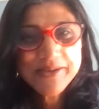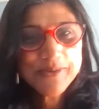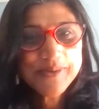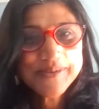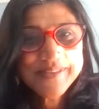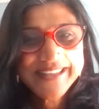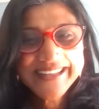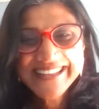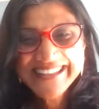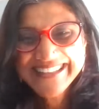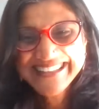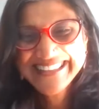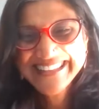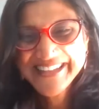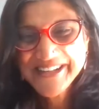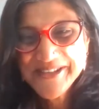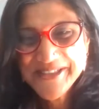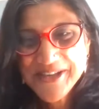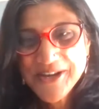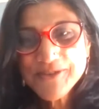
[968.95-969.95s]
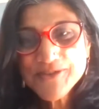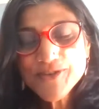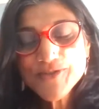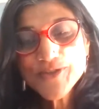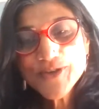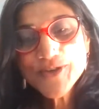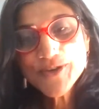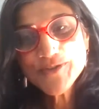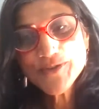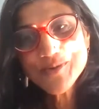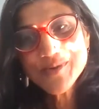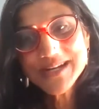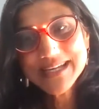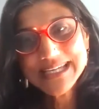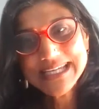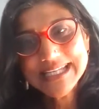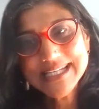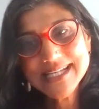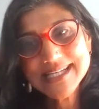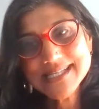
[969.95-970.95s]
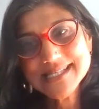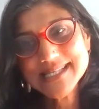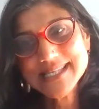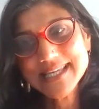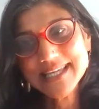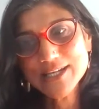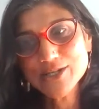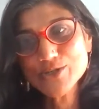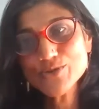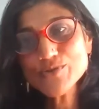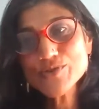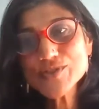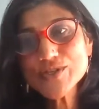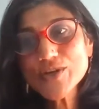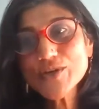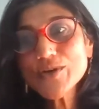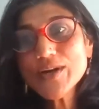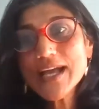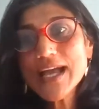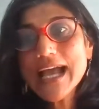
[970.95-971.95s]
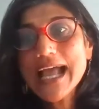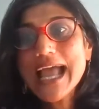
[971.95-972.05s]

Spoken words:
the overview of the work he does, he can do so,